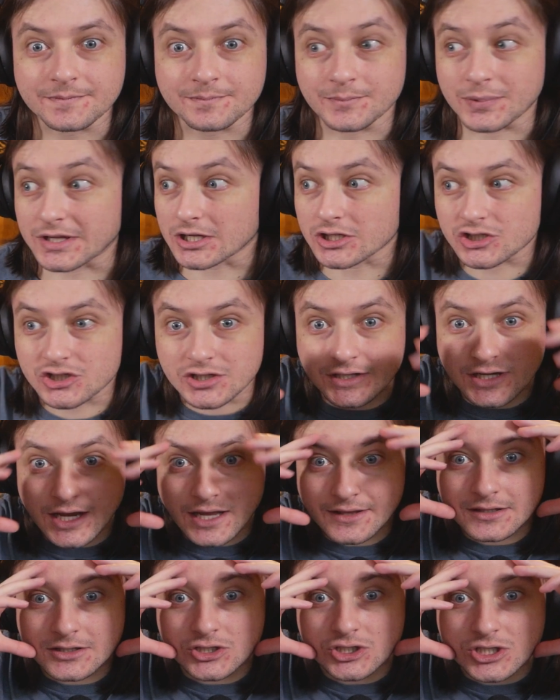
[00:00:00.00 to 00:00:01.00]
Because she
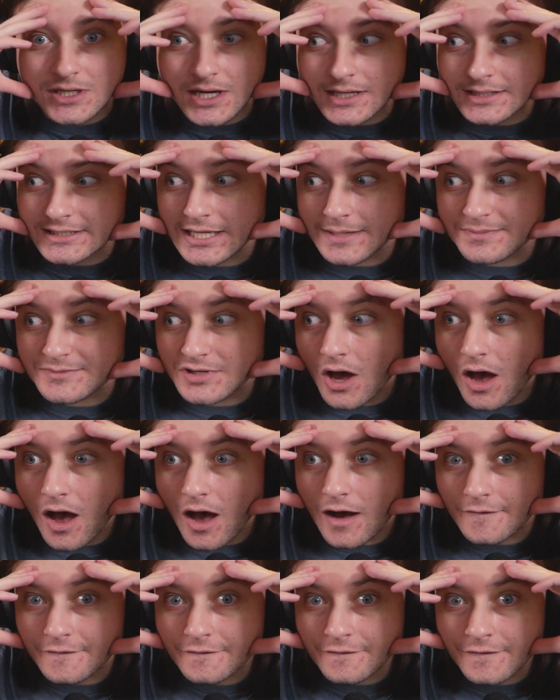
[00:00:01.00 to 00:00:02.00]
got tipped
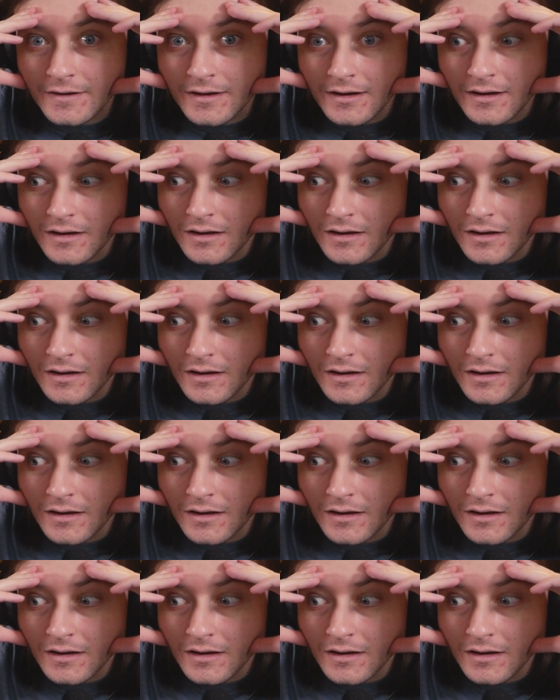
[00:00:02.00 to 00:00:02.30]
off.